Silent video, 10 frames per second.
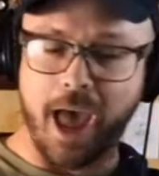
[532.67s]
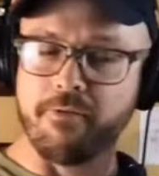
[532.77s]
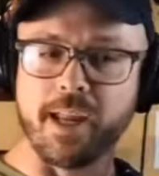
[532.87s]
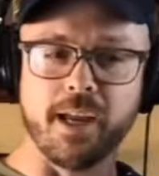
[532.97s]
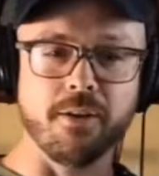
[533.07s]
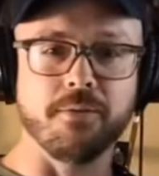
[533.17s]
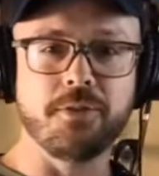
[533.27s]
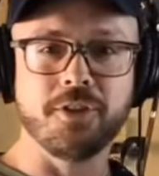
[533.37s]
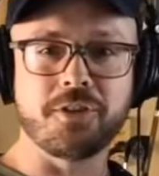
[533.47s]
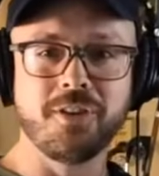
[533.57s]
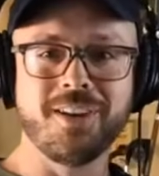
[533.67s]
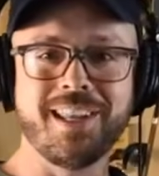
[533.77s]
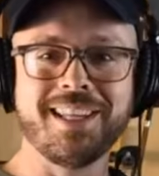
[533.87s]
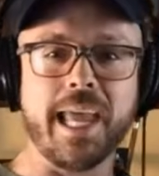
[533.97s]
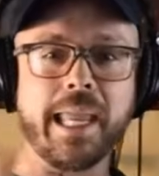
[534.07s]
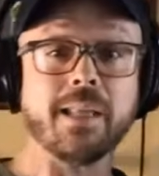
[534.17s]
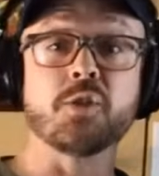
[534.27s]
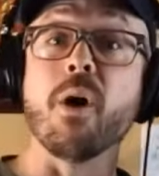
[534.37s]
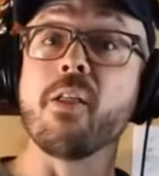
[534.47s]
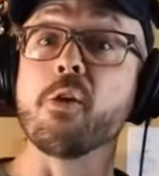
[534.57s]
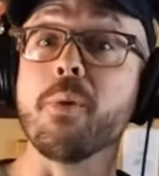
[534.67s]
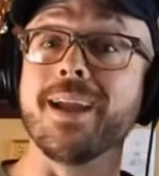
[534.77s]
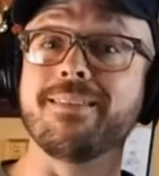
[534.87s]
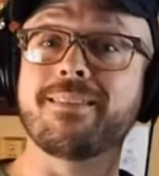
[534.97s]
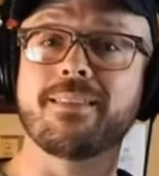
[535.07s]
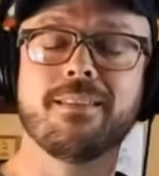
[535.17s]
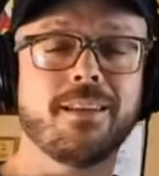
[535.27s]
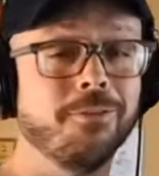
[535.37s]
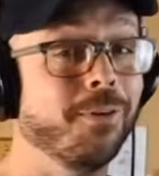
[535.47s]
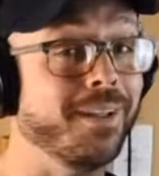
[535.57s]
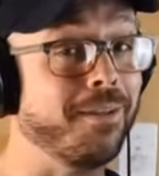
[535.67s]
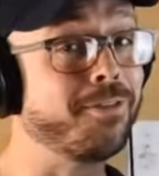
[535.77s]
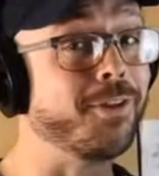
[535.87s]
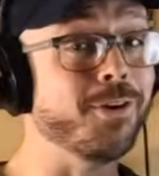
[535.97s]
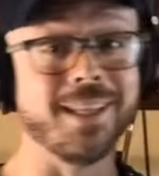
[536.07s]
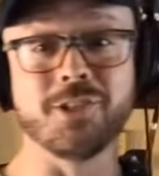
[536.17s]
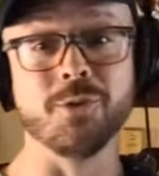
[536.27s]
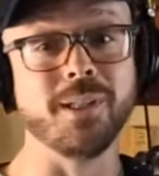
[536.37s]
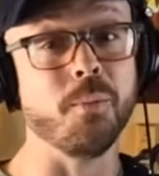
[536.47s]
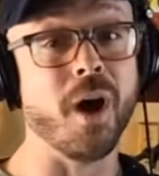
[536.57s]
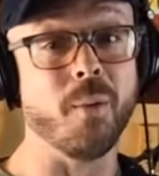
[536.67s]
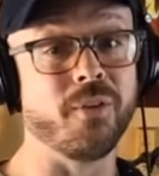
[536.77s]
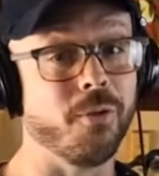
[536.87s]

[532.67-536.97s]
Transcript: advocator of just taking smaller bites, really thoroughly chewing them up.